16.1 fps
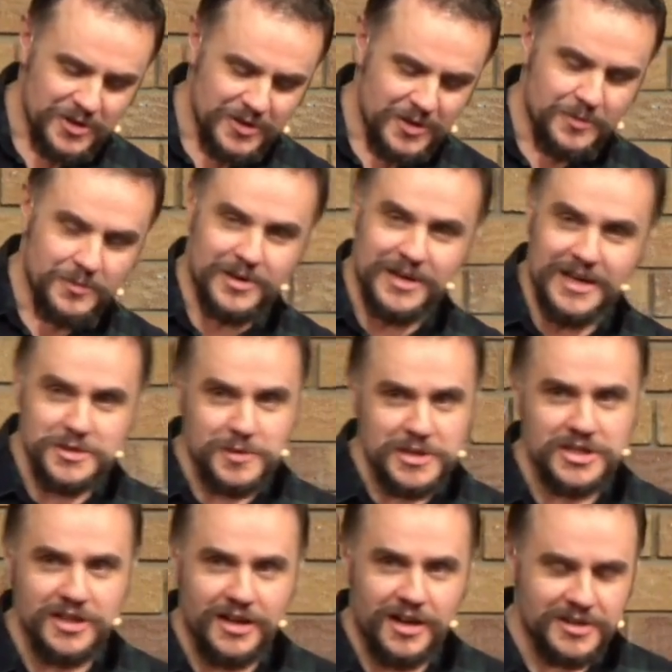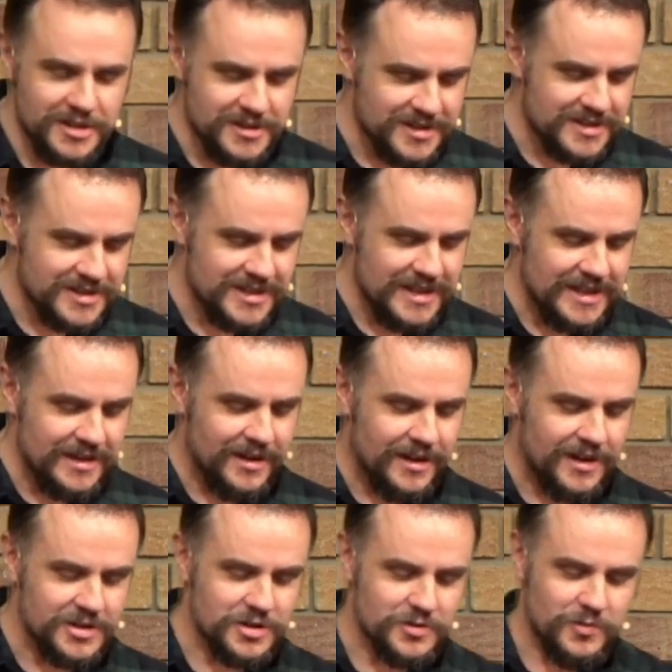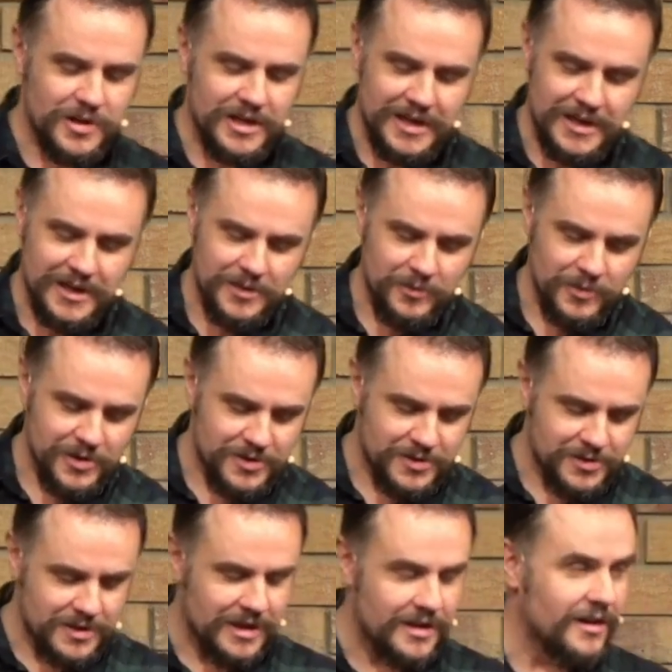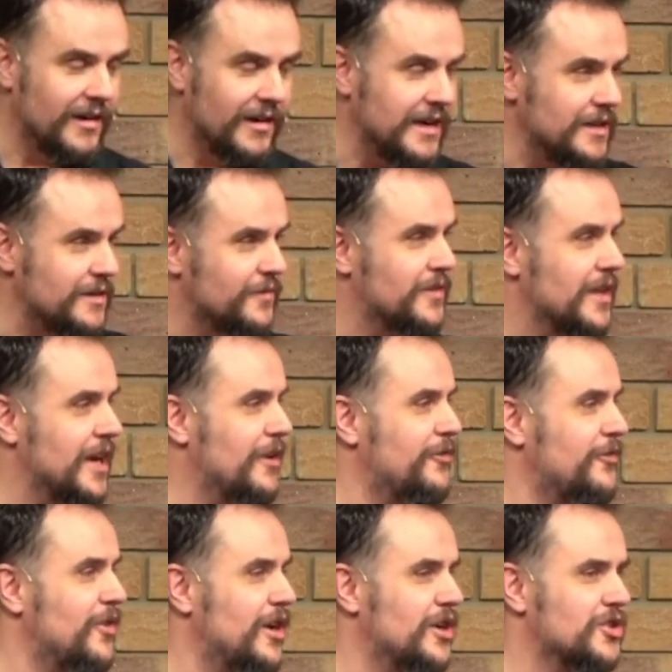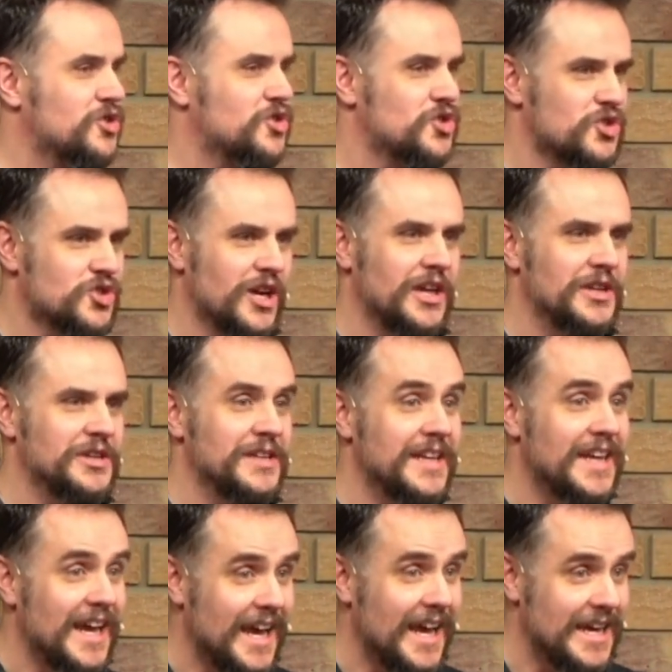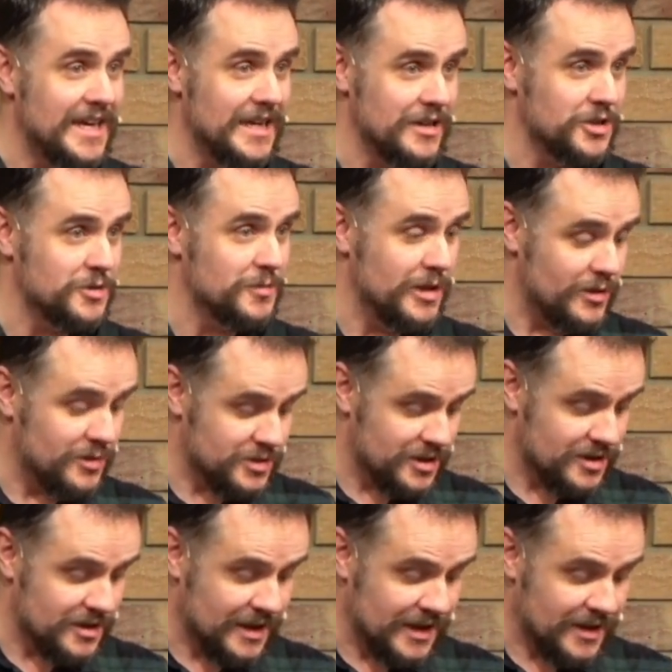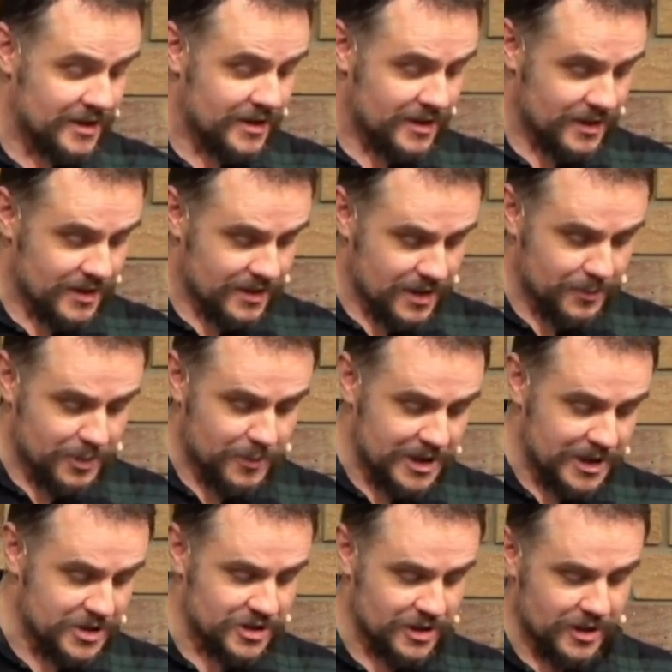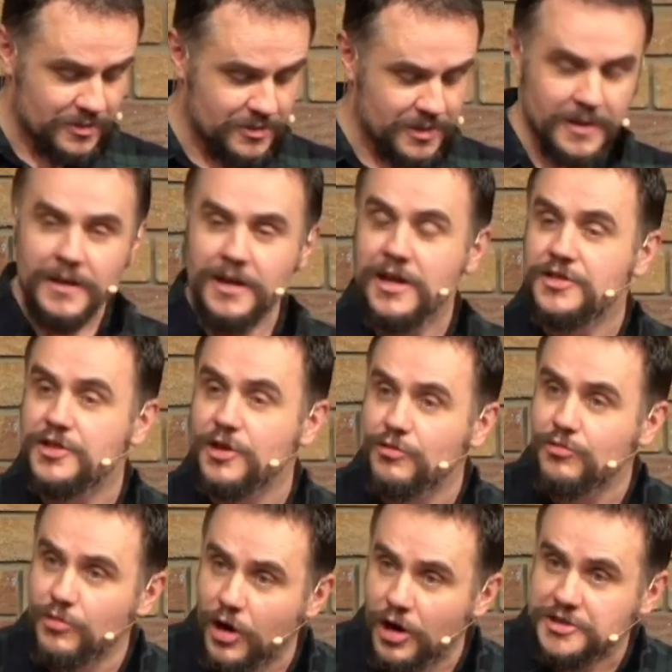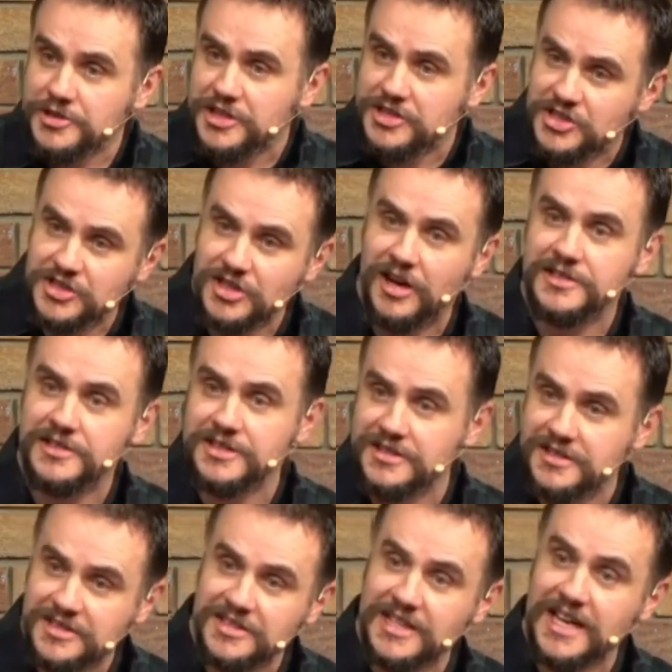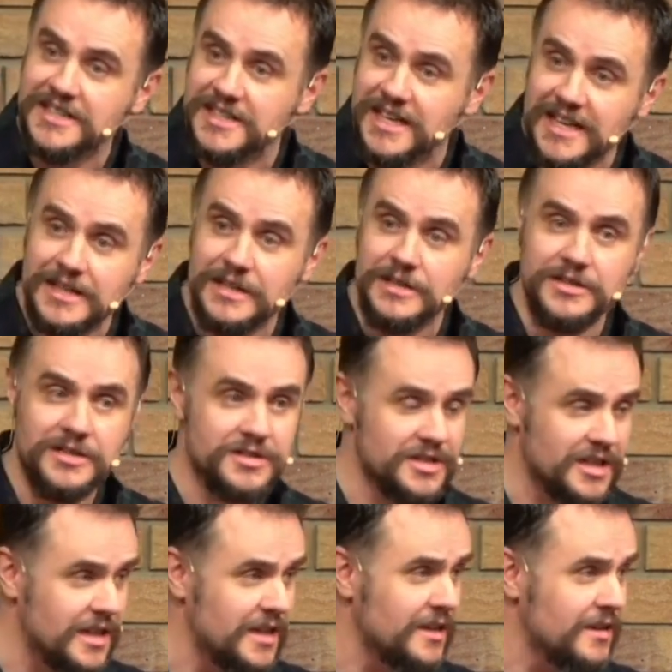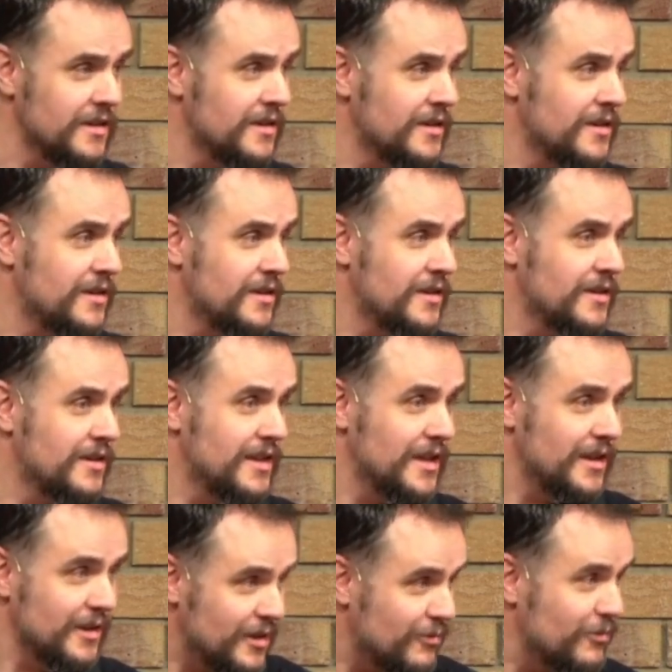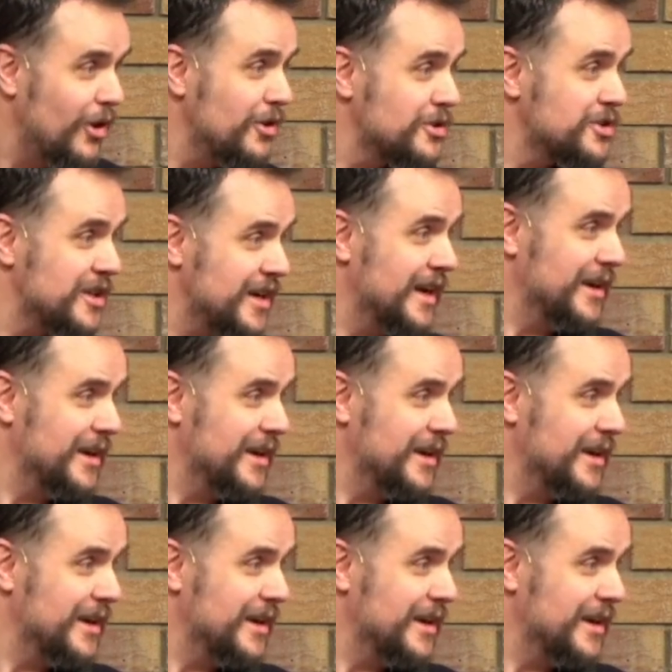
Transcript: But as we started to see last week with the line of their first son, Cain, as we looked at that a couple of weeks ago, the rot is starting to set in, do you see? They're rotting.